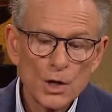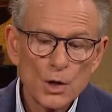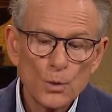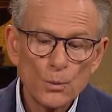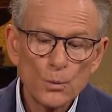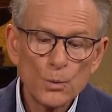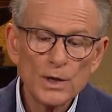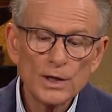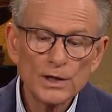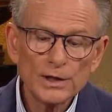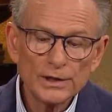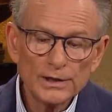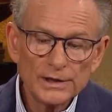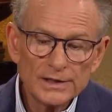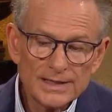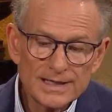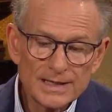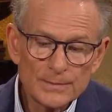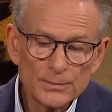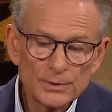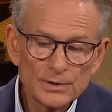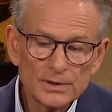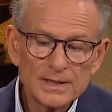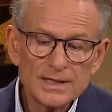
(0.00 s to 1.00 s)
will
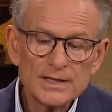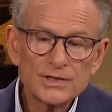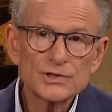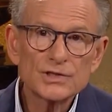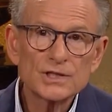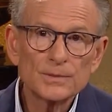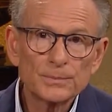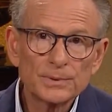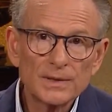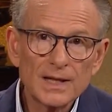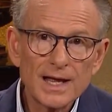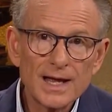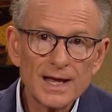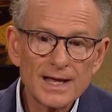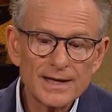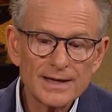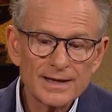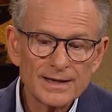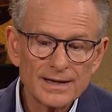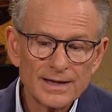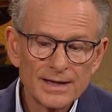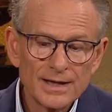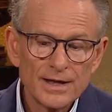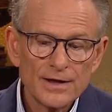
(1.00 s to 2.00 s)
liberally supply,
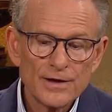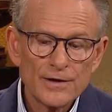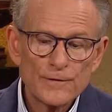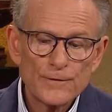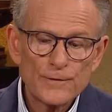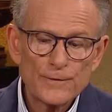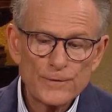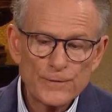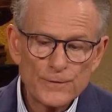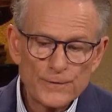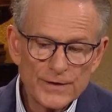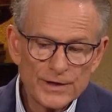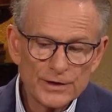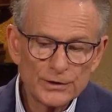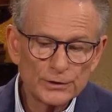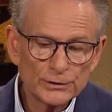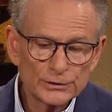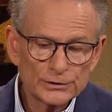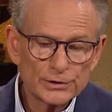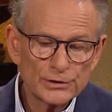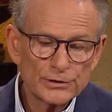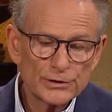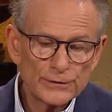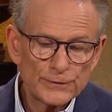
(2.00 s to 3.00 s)
fill
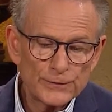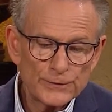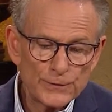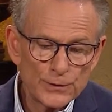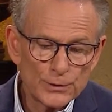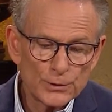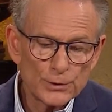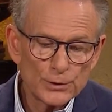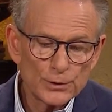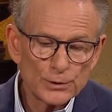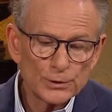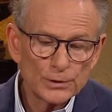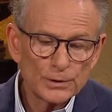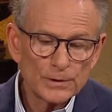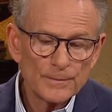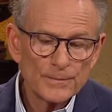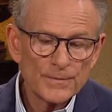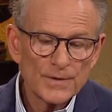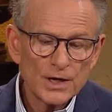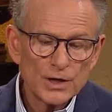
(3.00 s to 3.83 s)
to the full